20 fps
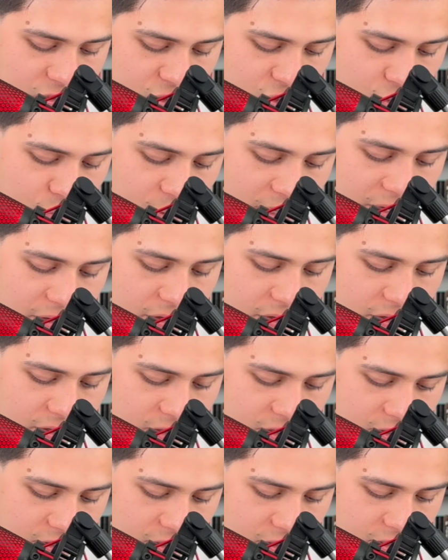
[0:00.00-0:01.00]
squared,
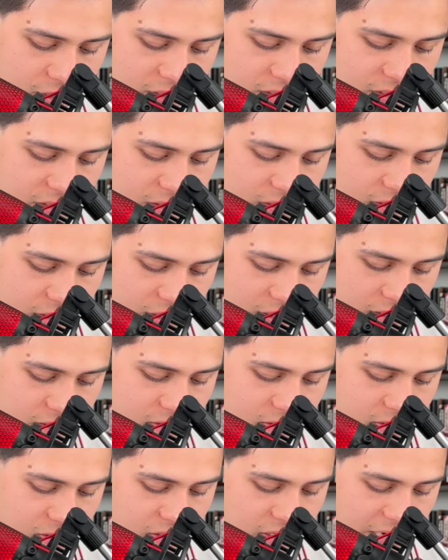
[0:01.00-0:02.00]
because
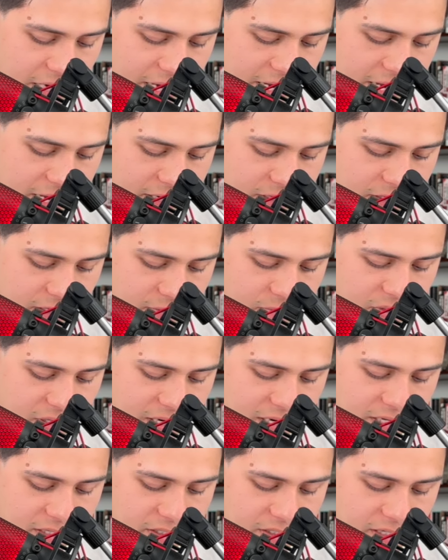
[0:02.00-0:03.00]
it's psi n times
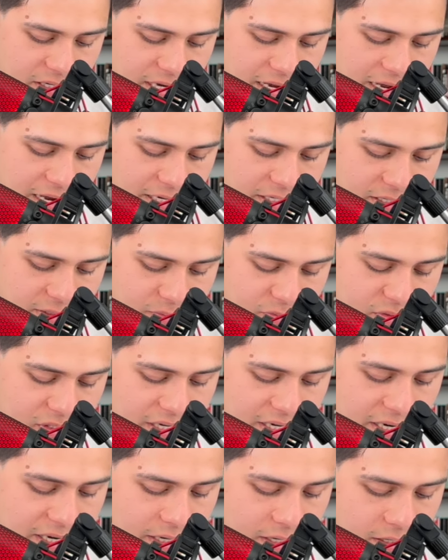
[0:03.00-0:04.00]
A times
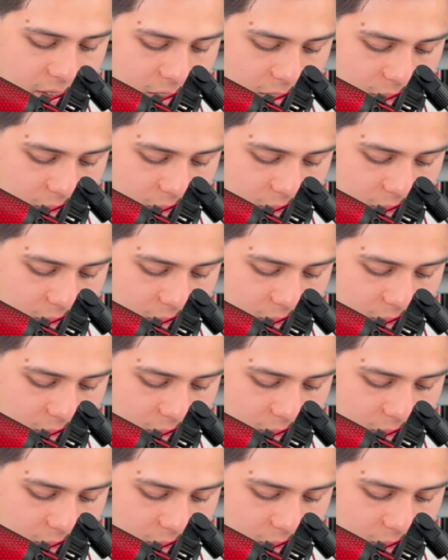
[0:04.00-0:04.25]
psi n.